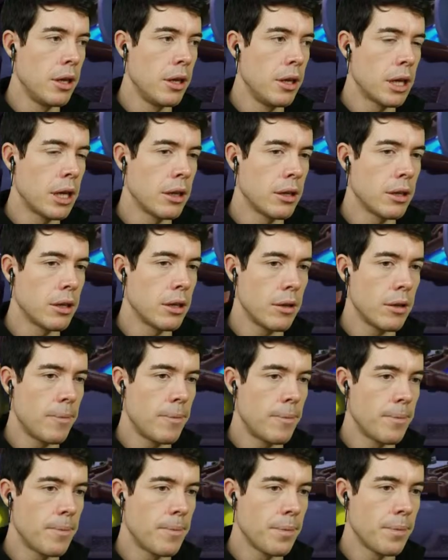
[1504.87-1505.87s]
Can I
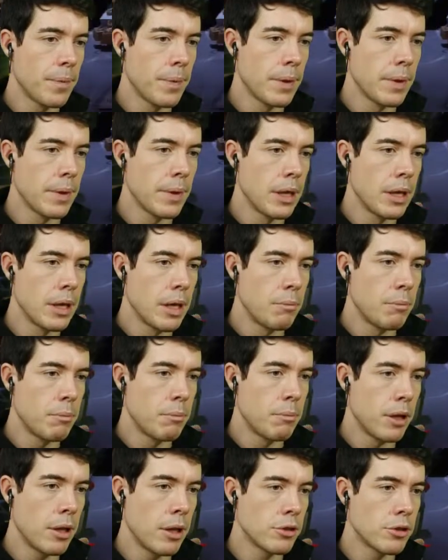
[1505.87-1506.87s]

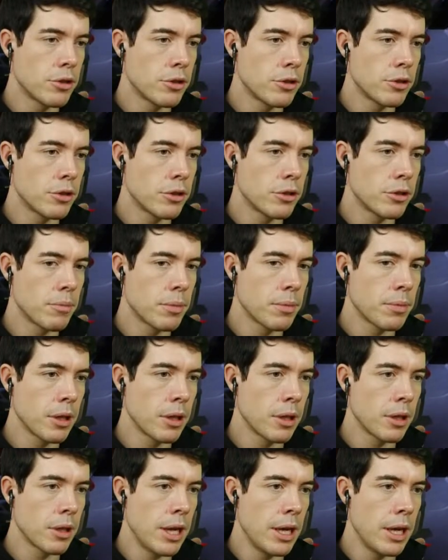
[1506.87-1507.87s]
plunge
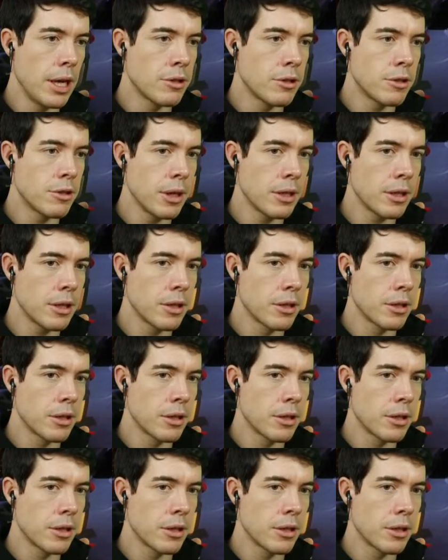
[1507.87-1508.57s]
something into it?